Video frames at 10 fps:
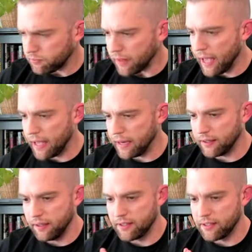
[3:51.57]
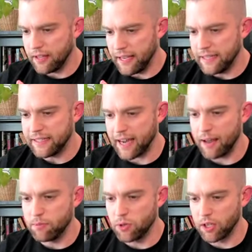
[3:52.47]
And
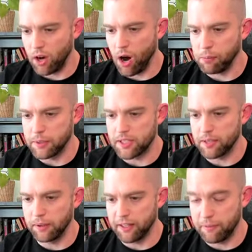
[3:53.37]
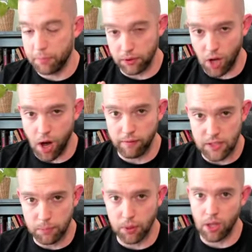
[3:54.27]
anytime you can compliment something that they
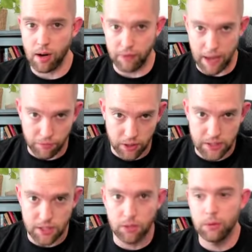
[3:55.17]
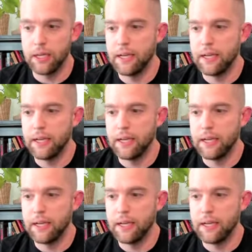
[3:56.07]
obviously put a lot of effort into,